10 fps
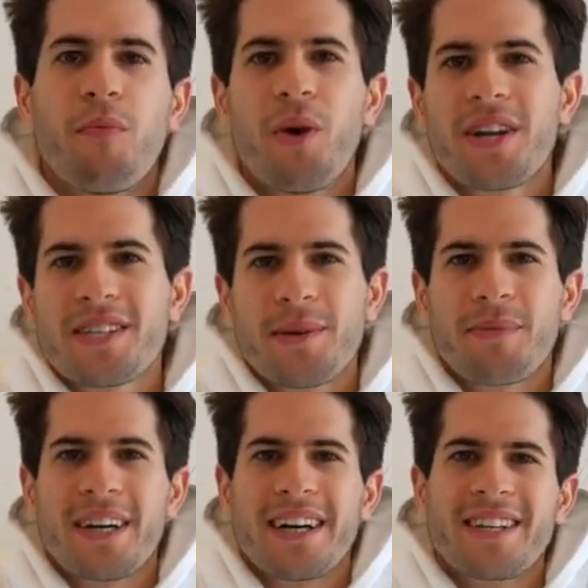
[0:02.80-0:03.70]
What is
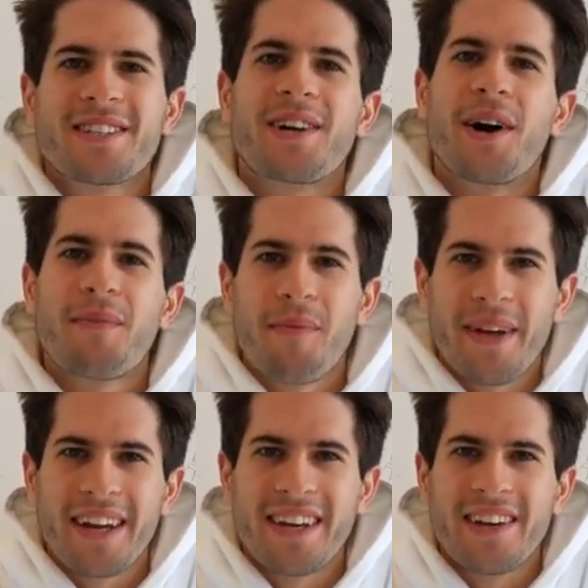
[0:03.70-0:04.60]
up guys, Karma
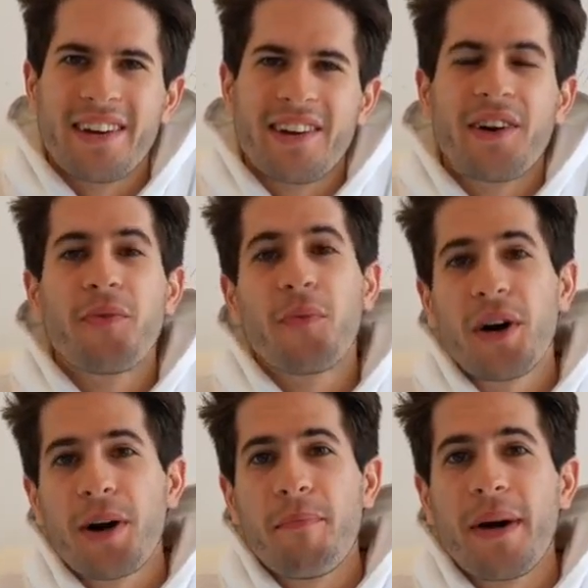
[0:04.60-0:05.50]
Medic here and
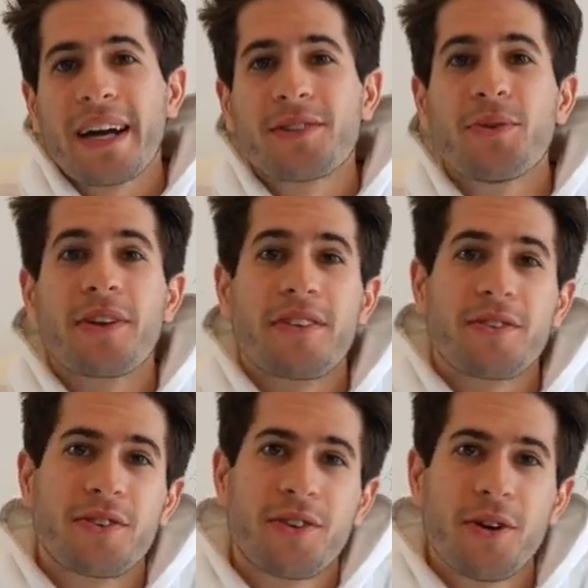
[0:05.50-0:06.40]
welcome back to
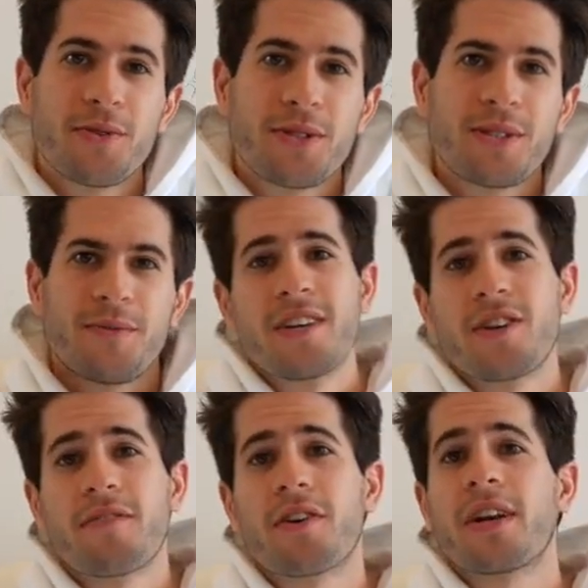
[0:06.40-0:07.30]
another dose.
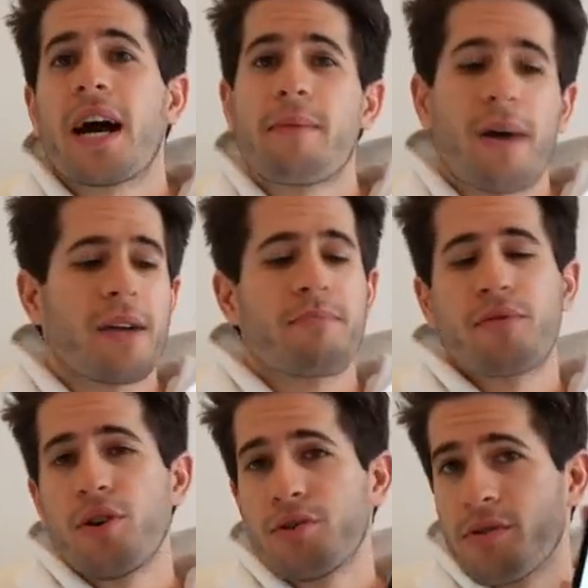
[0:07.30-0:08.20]
So I've got an iPad
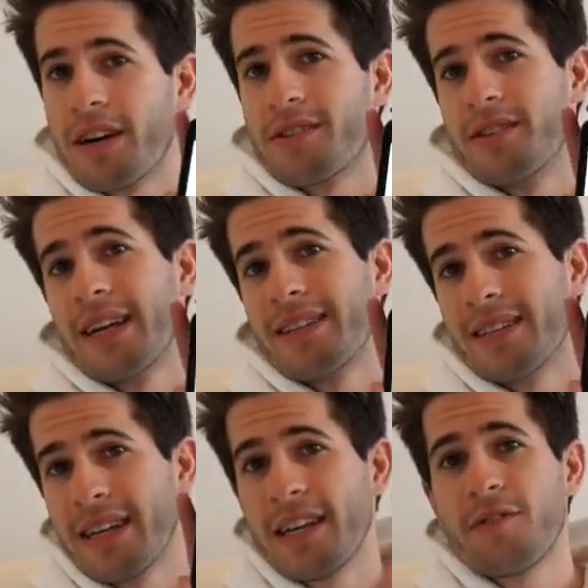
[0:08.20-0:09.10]
Pro twenty
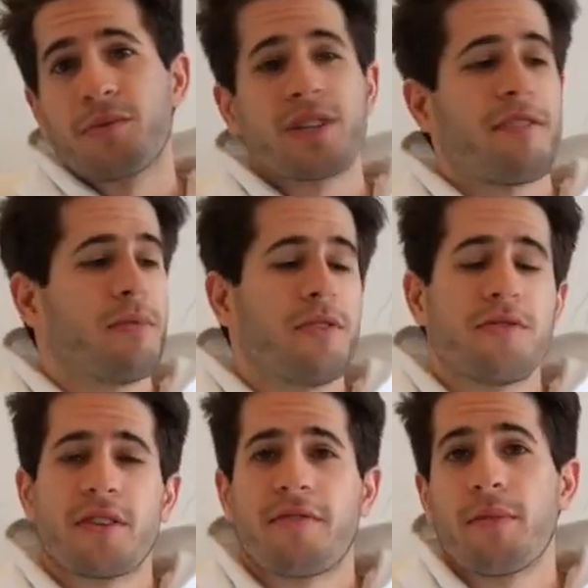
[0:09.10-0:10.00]
eighteen which I've been
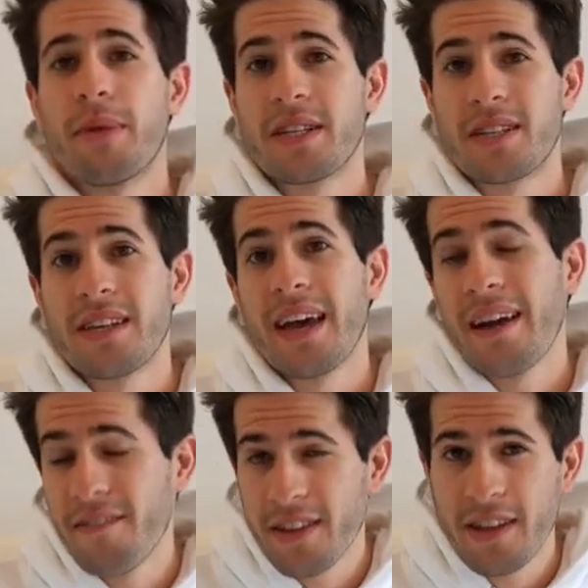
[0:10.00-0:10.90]
using for basically
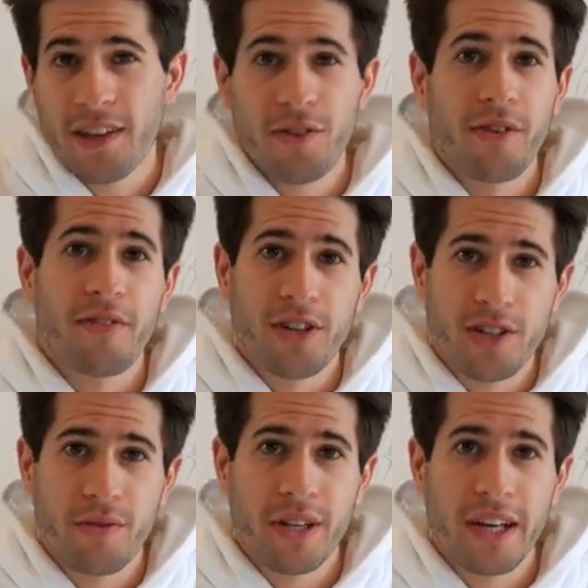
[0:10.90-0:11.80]
everything
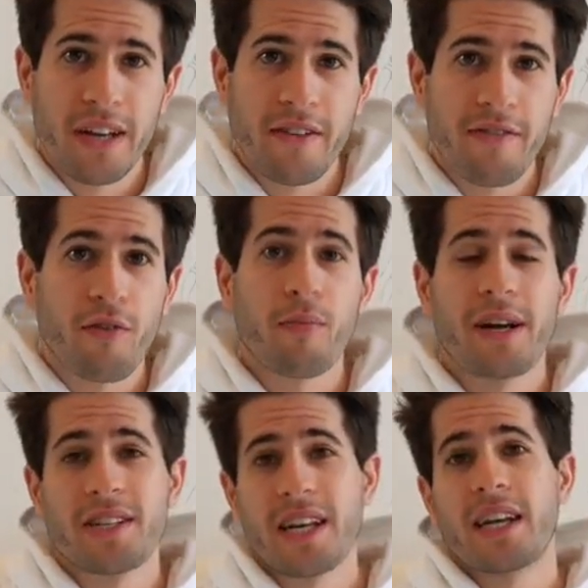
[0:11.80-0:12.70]
university related for
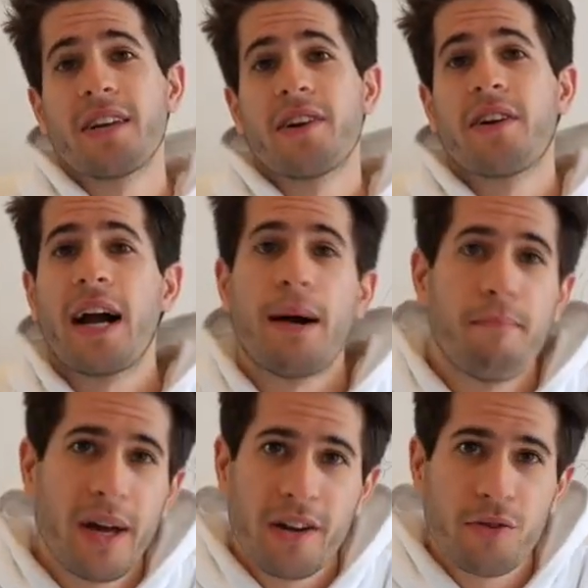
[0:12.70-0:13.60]
my second year at
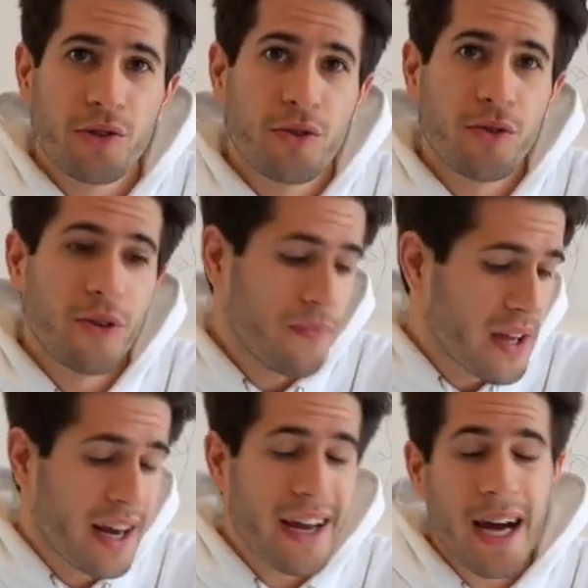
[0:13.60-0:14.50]
medical school,
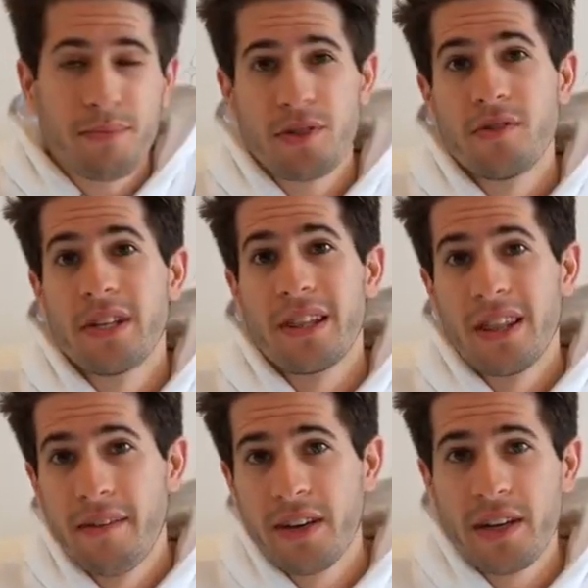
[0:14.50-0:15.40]
and I absolutely
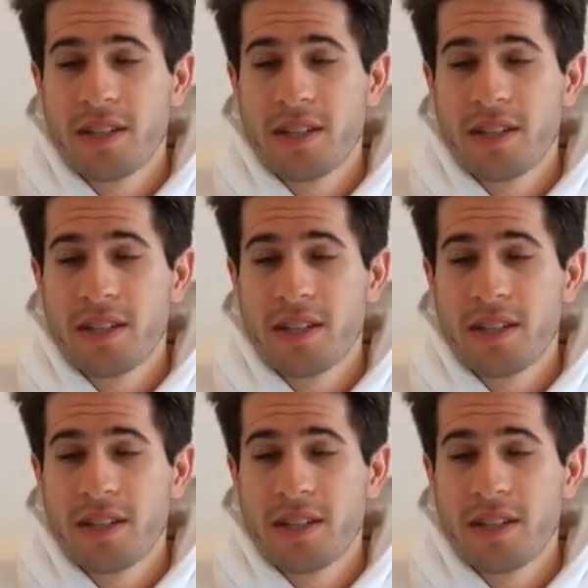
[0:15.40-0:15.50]
love it.